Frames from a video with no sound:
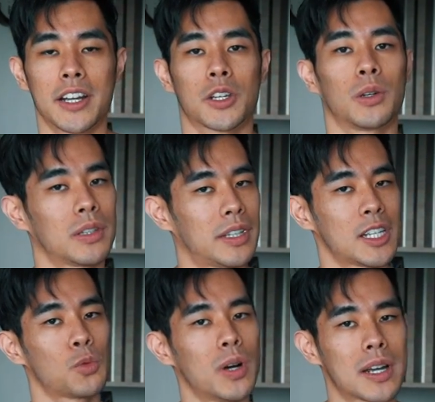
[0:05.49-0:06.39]
So
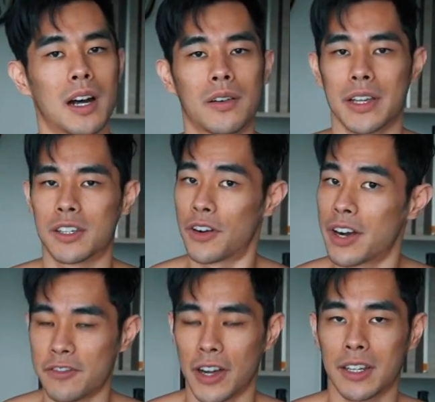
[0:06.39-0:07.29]
this workout is
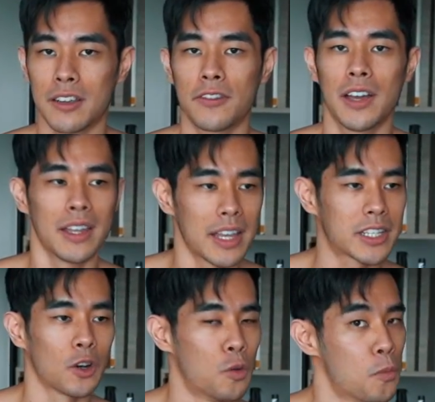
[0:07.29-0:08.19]
very effective.
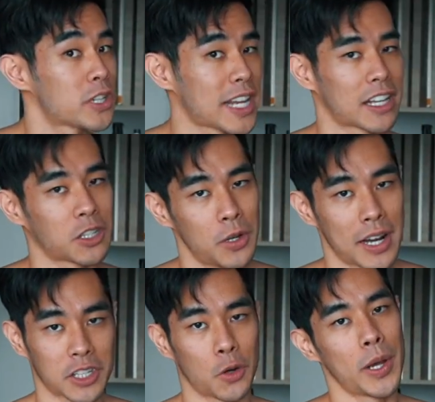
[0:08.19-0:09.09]
It's almost as good
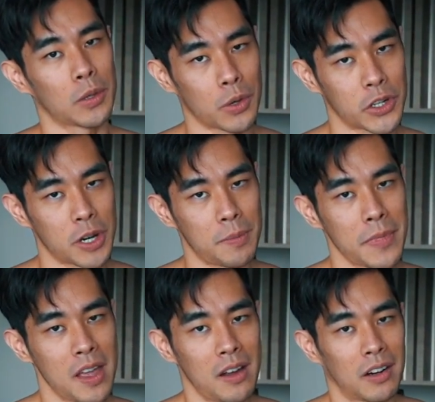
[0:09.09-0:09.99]
as going to the
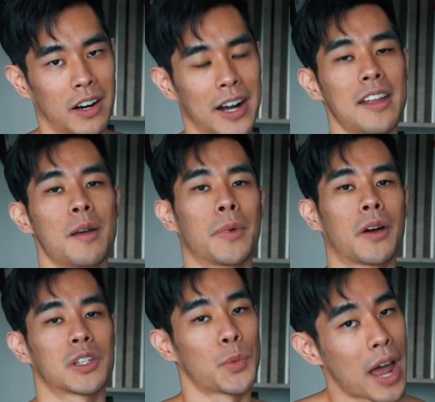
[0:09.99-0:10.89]
gym, right?
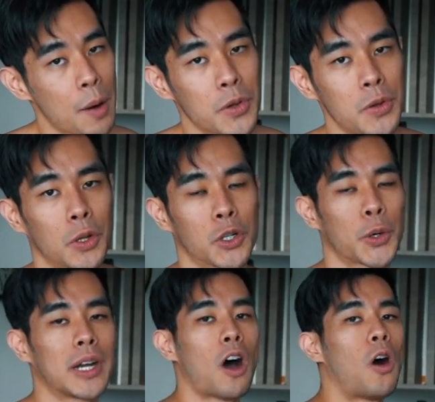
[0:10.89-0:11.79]
Because it will help you to
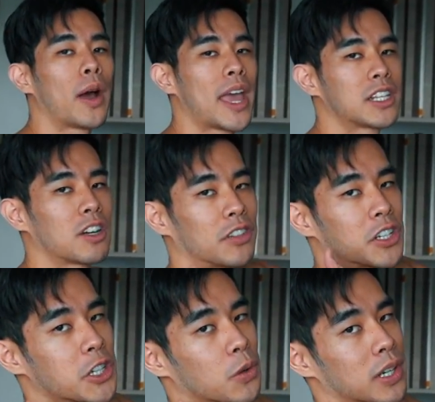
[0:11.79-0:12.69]
train all heads of the
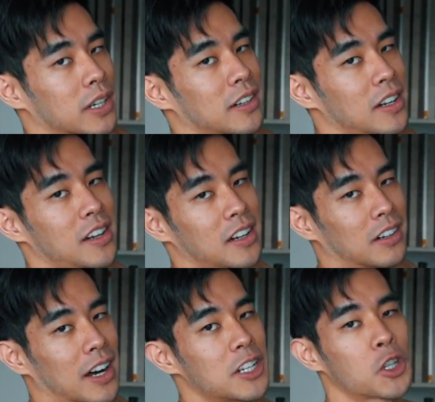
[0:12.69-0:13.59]
shoulder, right?